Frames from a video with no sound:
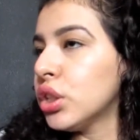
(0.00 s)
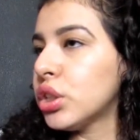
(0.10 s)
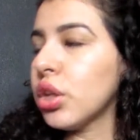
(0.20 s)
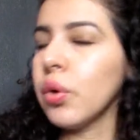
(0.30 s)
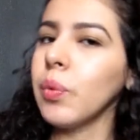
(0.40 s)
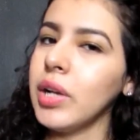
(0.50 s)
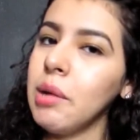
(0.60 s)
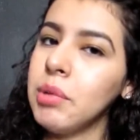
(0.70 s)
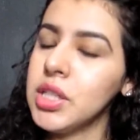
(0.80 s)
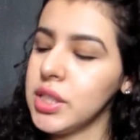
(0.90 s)
So what
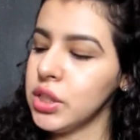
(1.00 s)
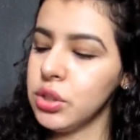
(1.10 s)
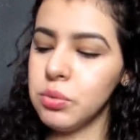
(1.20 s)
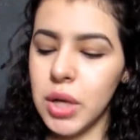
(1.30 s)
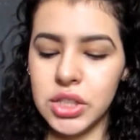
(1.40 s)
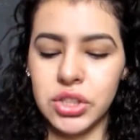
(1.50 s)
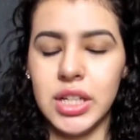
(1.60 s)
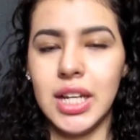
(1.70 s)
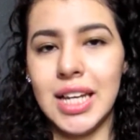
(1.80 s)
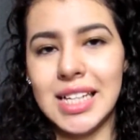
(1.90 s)
I'm using to wash
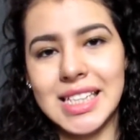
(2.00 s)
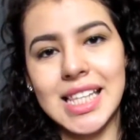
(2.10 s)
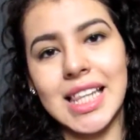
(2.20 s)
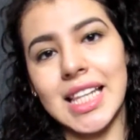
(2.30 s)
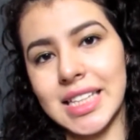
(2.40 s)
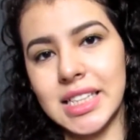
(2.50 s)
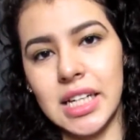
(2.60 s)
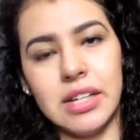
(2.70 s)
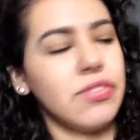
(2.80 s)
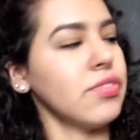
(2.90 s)
it is this
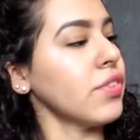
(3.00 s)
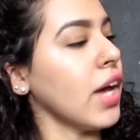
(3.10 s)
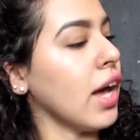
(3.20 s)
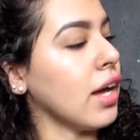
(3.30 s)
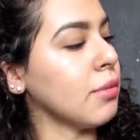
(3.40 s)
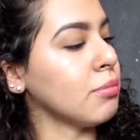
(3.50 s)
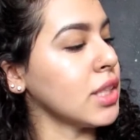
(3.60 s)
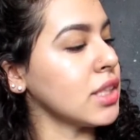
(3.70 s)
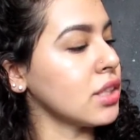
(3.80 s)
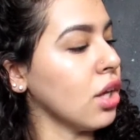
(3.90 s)
stuff. Um,
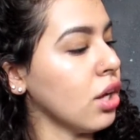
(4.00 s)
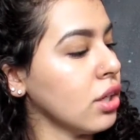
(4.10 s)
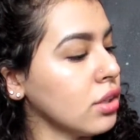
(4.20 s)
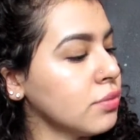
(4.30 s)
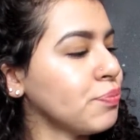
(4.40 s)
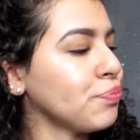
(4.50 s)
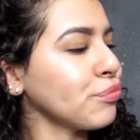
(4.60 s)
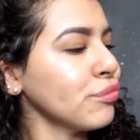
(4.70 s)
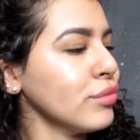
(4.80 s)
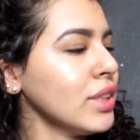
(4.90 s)
this is called
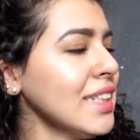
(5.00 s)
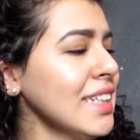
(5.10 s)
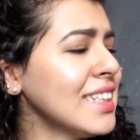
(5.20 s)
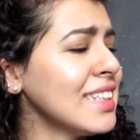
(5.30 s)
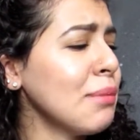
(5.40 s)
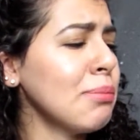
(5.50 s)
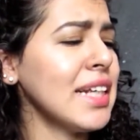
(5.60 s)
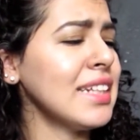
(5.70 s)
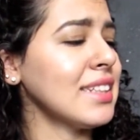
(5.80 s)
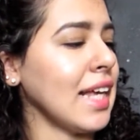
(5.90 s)

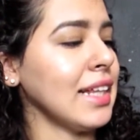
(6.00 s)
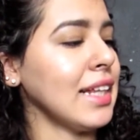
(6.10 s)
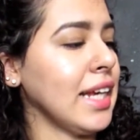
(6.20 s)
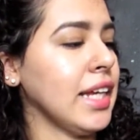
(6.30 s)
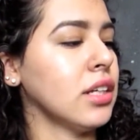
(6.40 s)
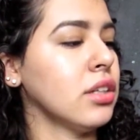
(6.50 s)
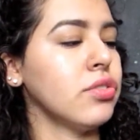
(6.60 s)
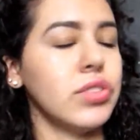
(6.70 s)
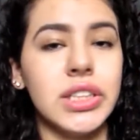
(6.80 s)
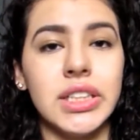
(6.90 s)
Simply Saline
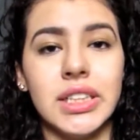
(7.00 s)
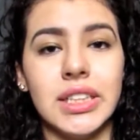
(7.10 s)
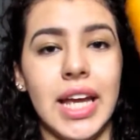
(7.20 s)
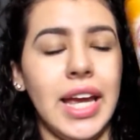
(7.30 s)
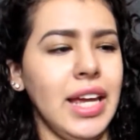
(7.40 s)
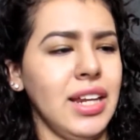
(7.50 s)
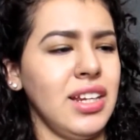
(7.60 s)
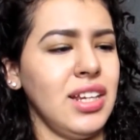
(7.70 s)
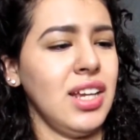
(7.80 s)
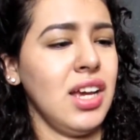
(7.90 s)
First Aid
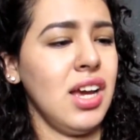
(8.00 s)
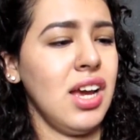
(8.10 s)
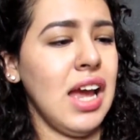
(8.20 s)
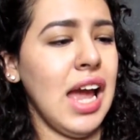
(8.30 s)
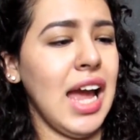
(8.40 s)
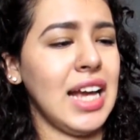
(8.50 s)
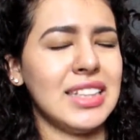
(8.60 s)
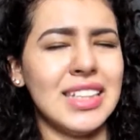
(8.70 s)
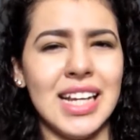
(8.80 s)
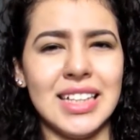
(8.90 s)

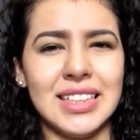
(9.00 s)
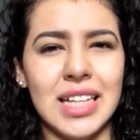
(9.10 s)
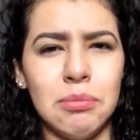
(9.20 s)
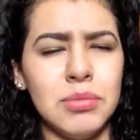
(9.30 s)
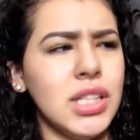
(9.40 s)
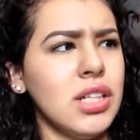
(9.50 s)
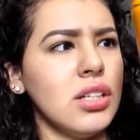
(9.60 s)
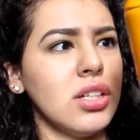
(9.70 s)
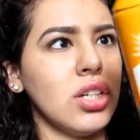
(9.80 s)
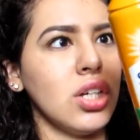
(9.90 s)
Antiseptic.
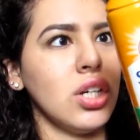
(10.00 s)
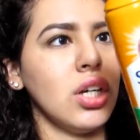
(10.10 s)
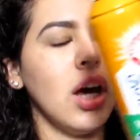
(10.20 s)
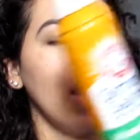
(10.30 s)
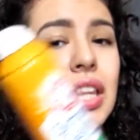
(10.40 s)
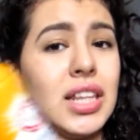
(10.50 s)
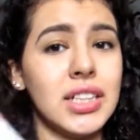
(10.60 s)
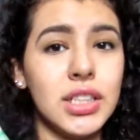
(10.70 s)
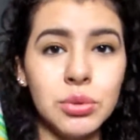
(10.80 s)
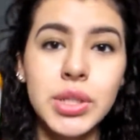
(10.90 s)
Uh,
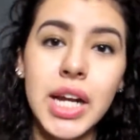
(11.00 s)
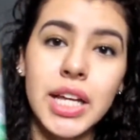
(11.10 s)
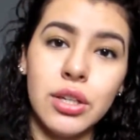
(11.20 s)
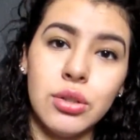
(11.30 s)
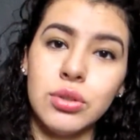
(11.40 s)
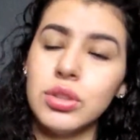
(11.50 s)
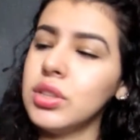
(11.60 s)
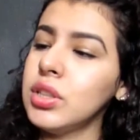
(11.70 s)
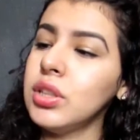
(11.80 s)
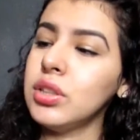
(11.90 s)
this is what I use
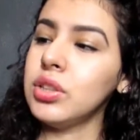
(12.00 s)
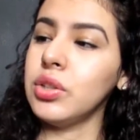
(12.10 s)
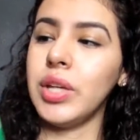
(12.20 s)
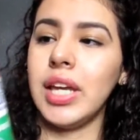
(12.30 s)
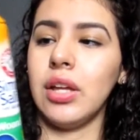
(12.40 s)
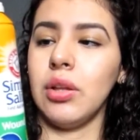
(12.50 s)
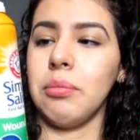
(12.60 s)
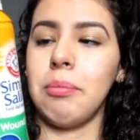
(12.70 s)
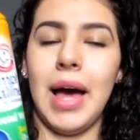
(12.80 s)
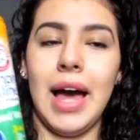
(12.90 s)
to heal
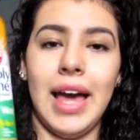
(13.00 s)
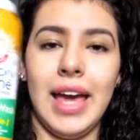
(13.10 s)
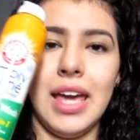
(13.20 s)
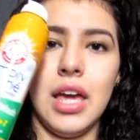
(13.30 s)
my